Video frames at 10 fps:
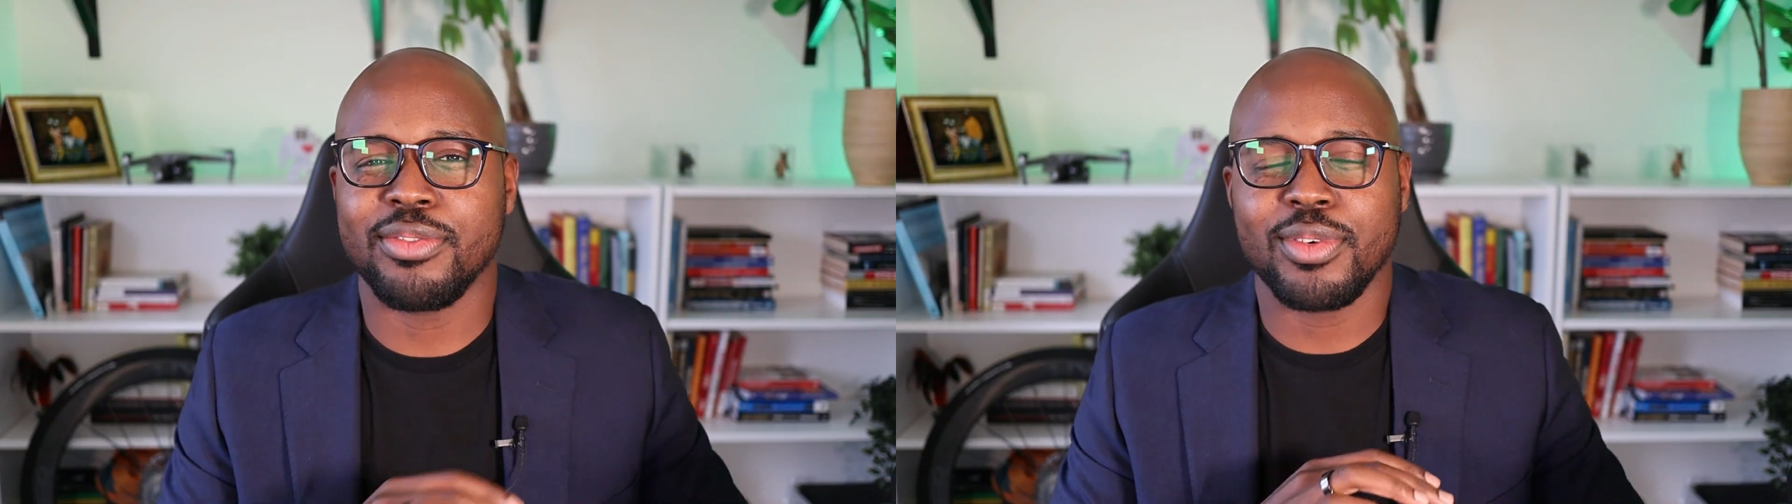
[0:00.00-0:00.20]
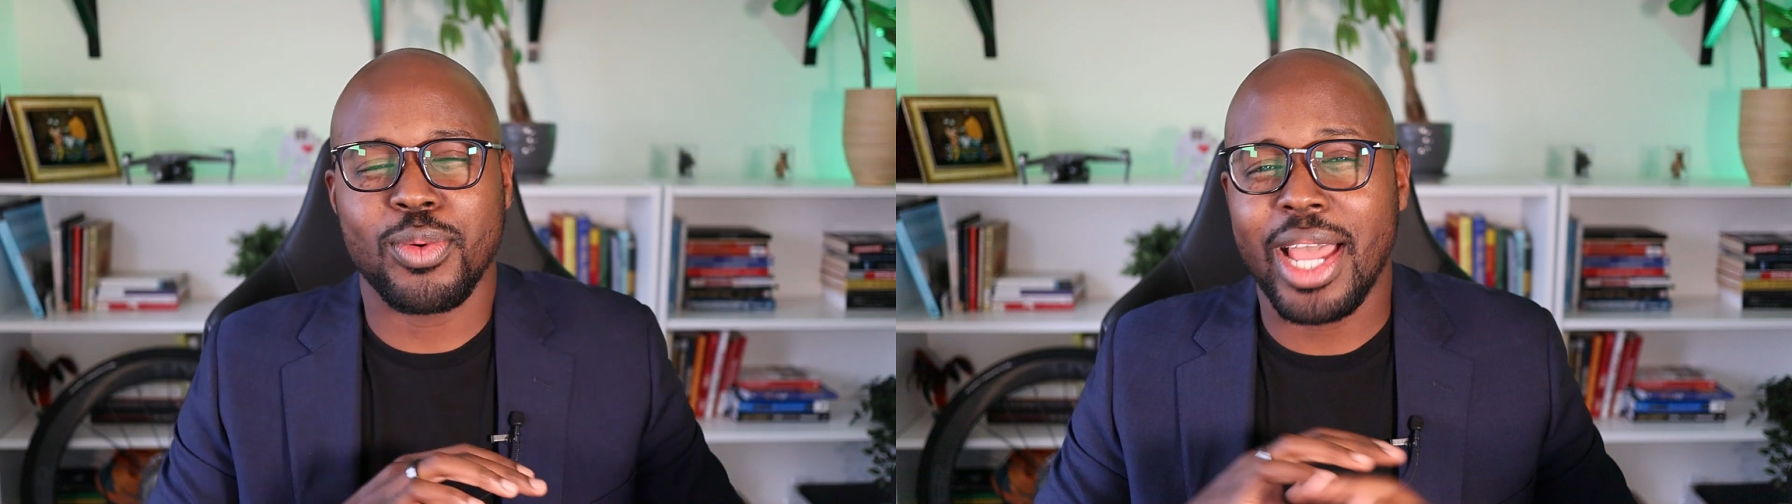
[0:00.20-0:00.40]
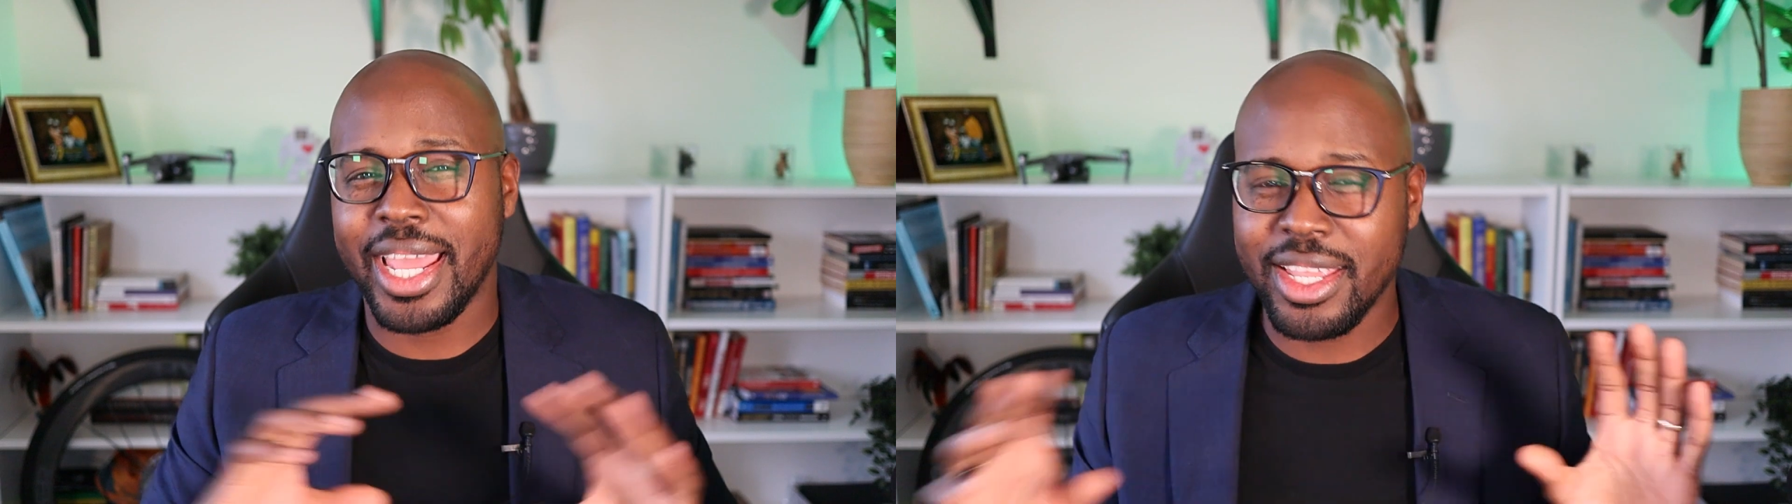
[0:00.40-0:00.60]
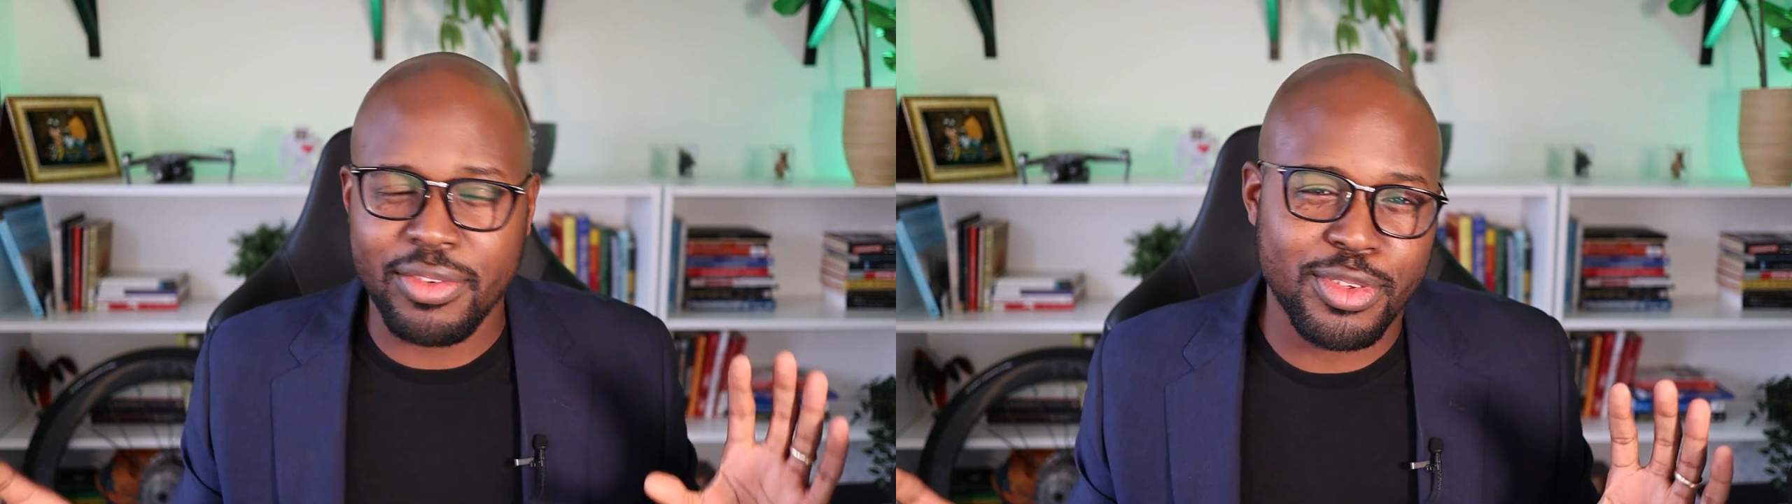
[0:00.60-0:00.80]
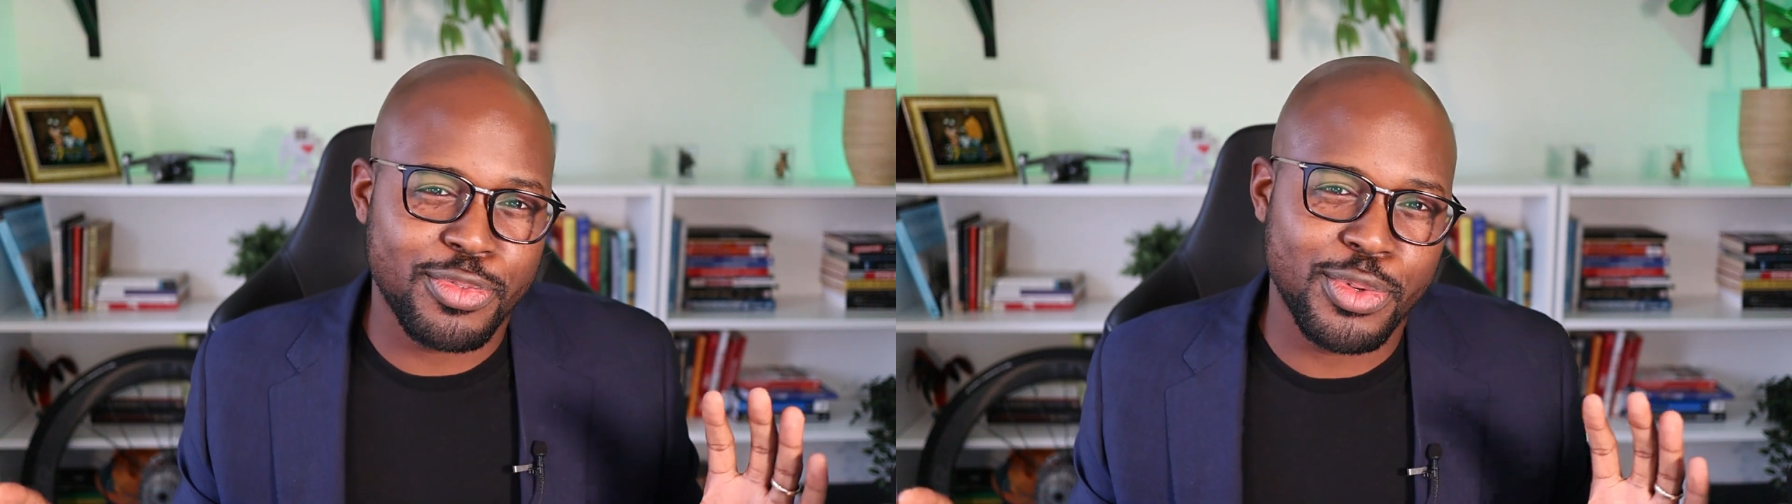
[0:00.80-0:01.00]
The variety
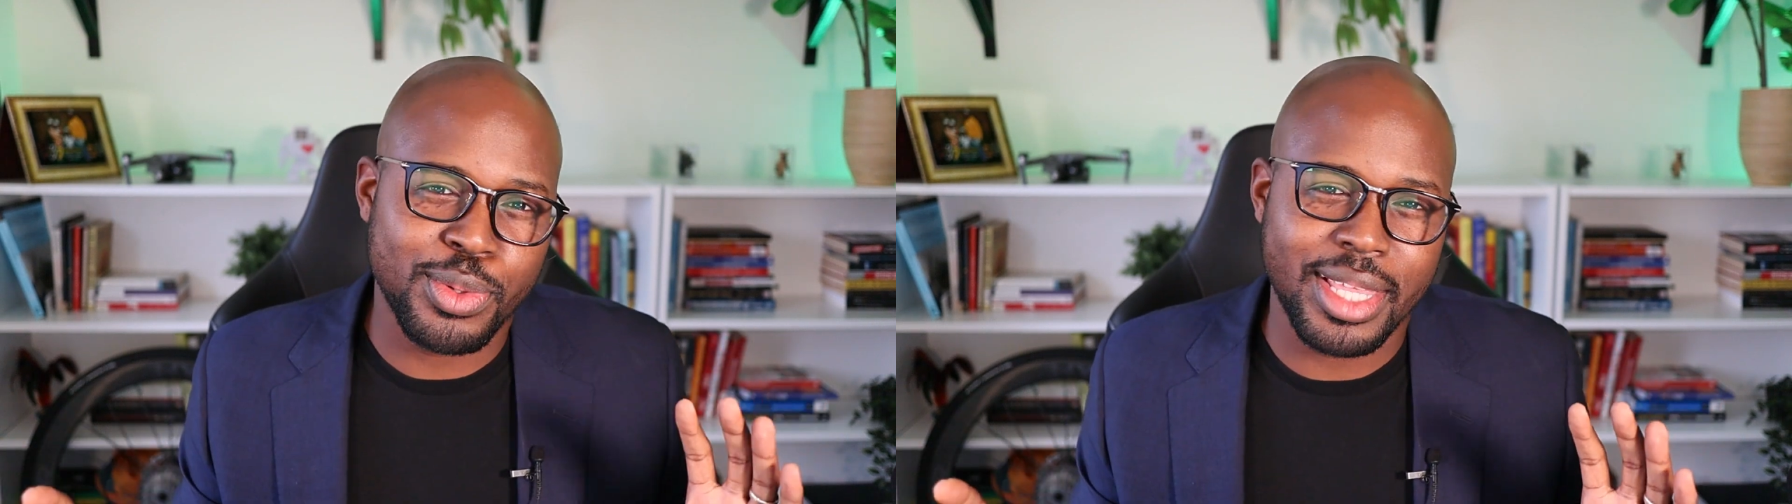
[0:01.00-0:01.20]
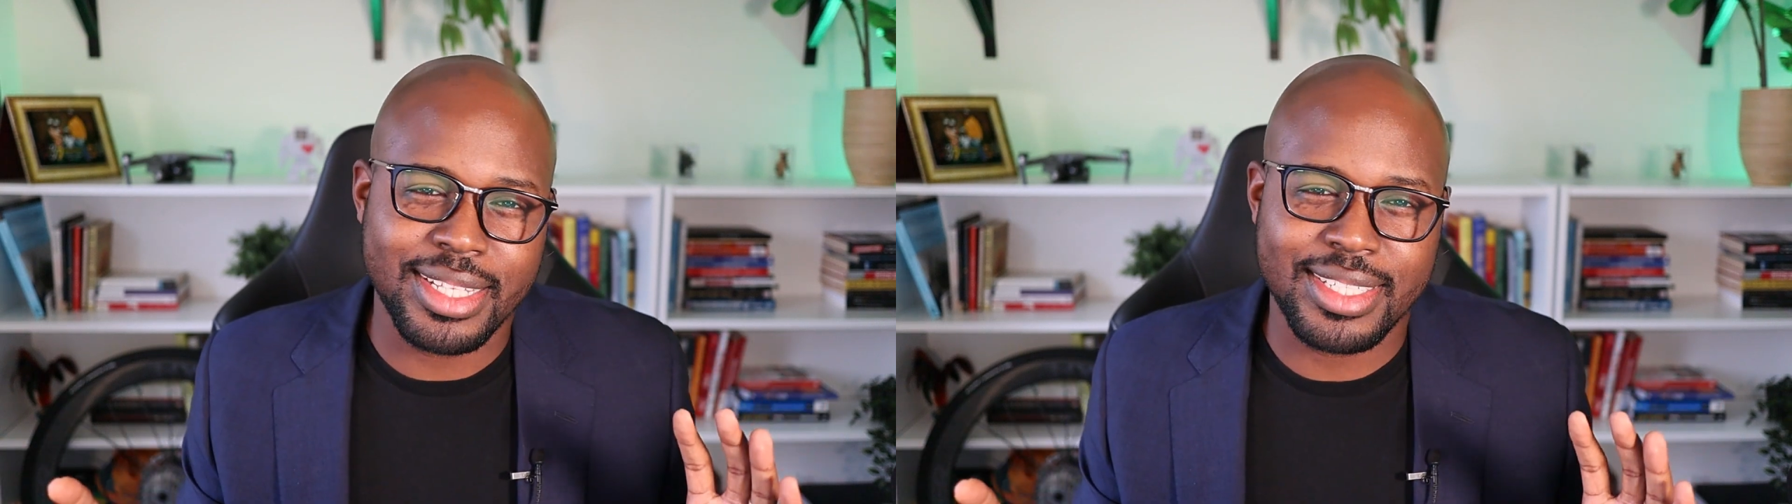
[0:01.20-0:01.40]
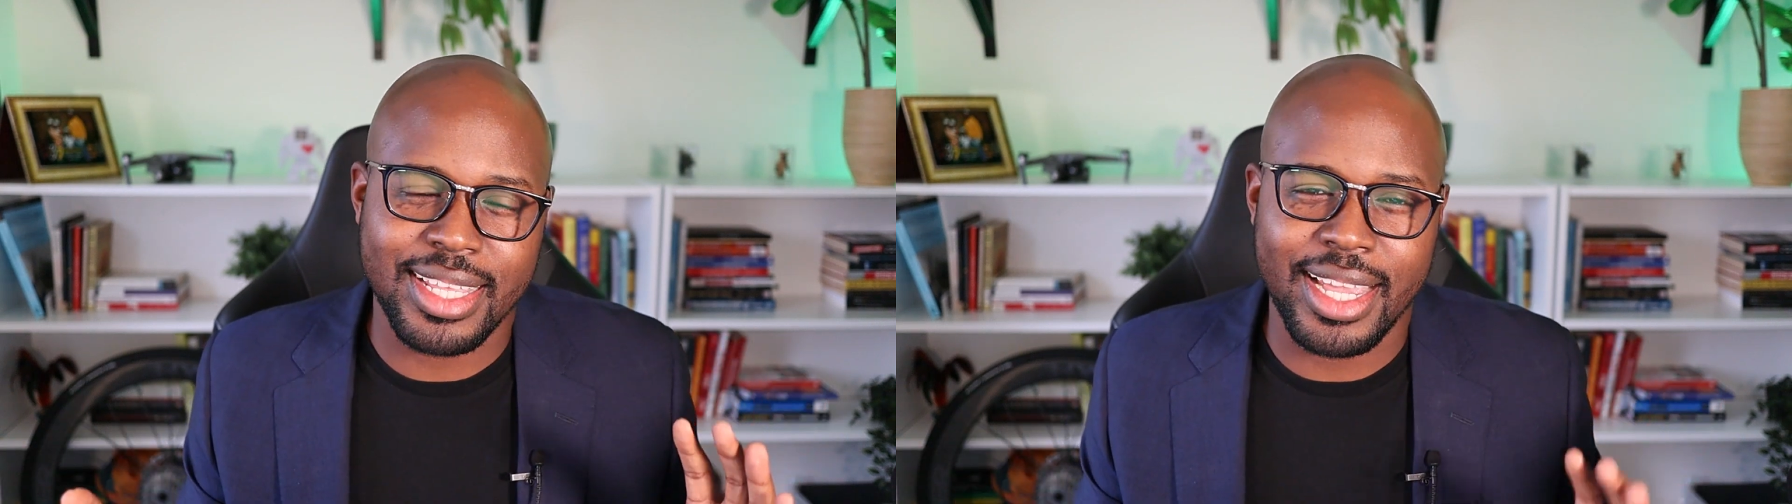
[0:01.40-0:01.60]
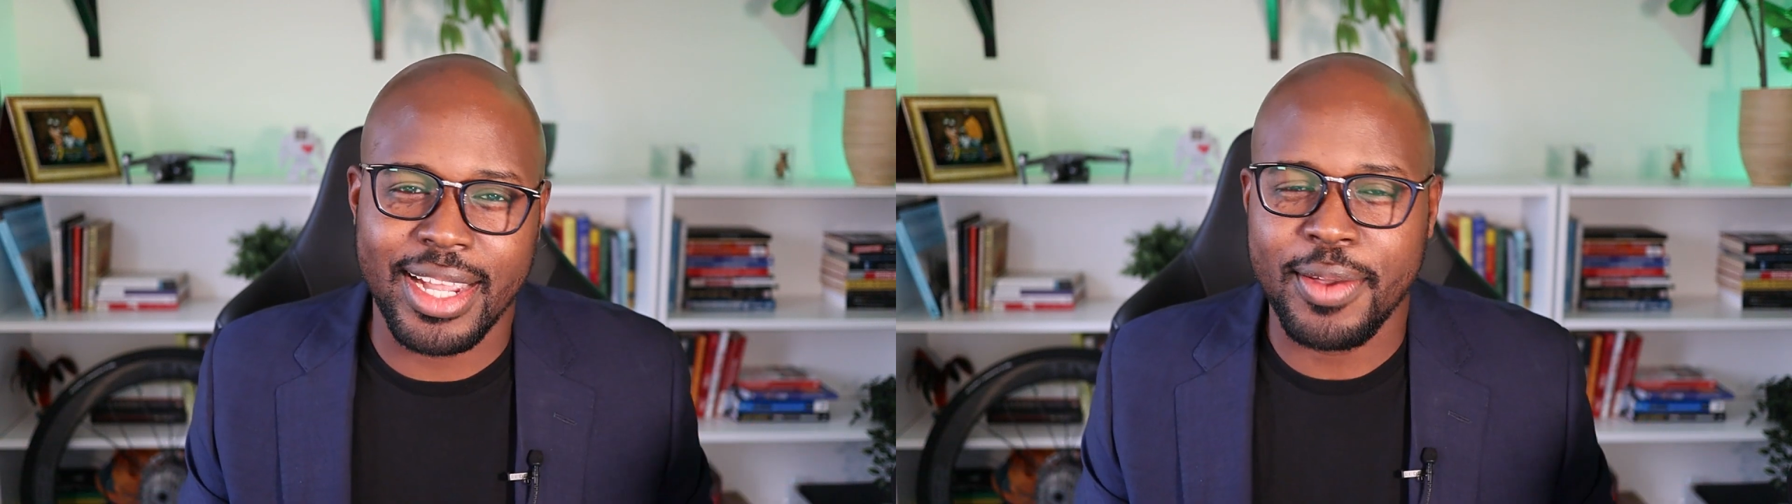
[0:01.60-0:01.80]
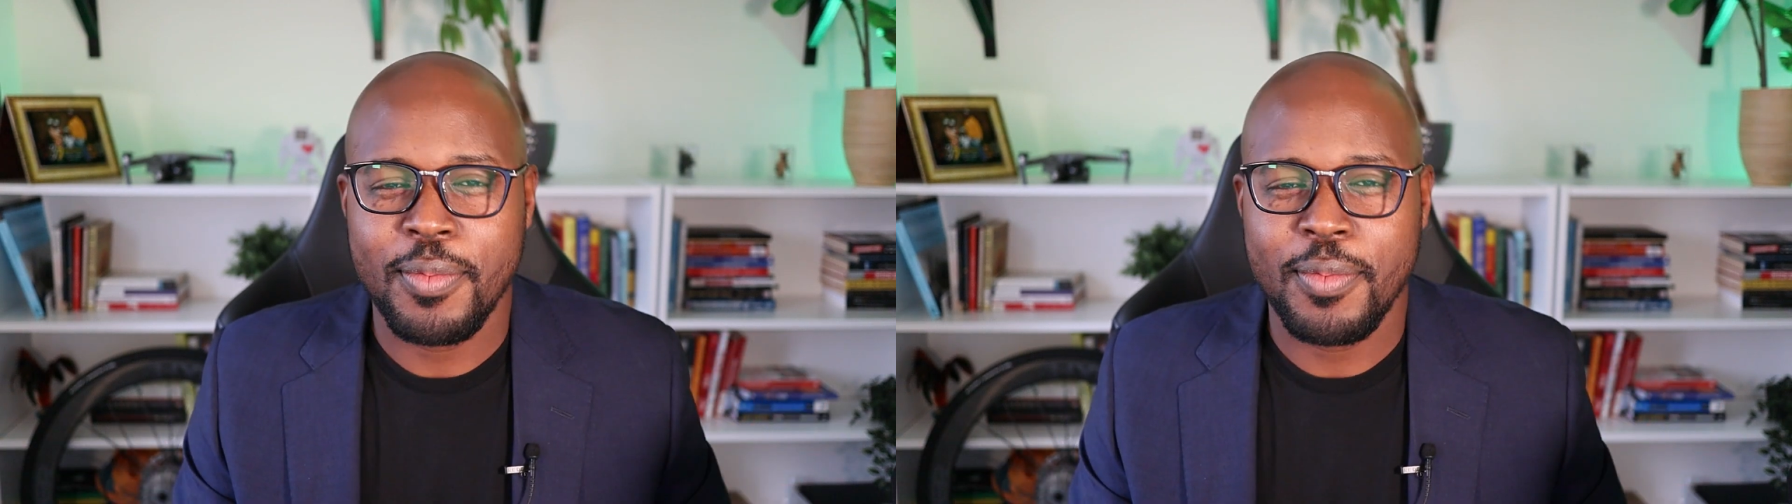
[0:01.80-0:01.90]
of the food that's there,